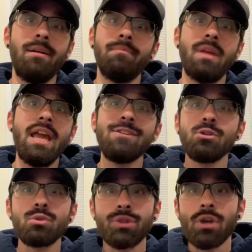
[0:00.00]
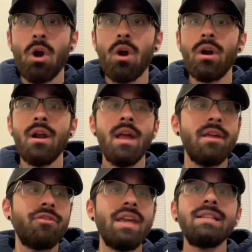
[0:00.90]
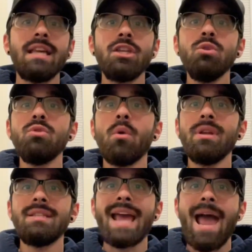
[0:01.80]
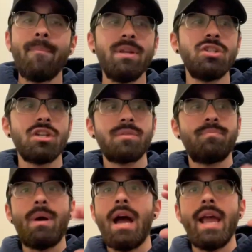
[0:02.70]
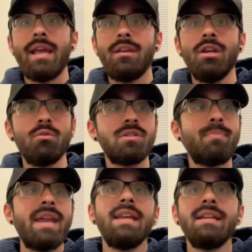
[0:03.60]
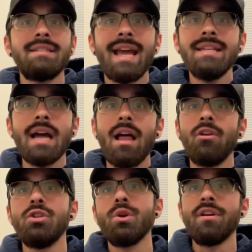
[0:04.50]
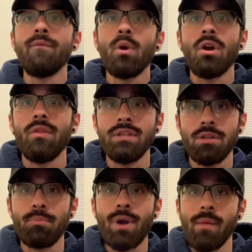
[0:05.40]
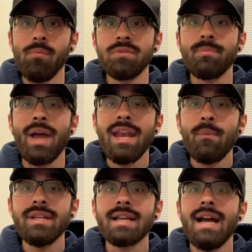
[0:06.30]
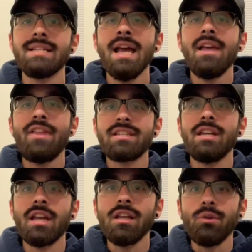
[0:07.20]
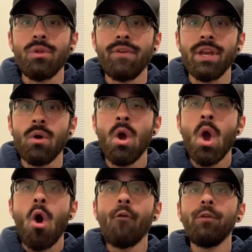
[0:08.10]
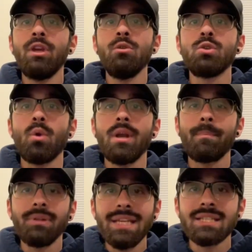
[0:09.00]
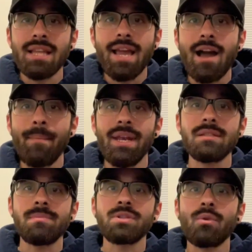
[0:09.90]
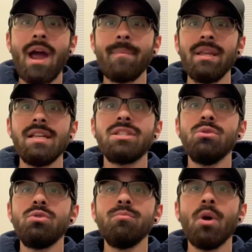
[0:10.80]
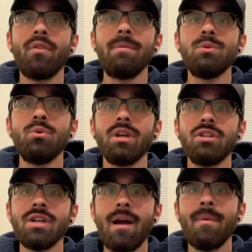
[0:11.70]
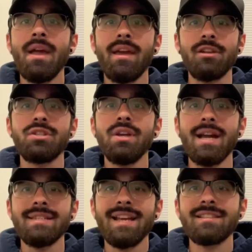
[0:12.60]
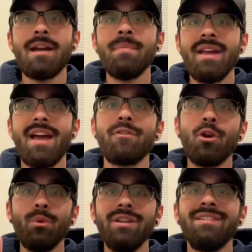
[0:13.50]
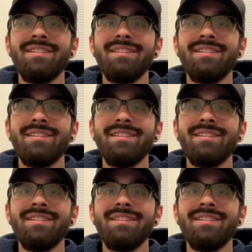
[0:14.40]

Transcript: issues with the car, things that you don't need to happen just by, you know, spending $10, you can avoid all these little problems. But anyways, guys, that's going to conclude the video. Hopefully you enjoy. Please like, comment, and subscribe. It lets YouTube know that I'm doing a good job. And I'll see you guys next time. Have a good one.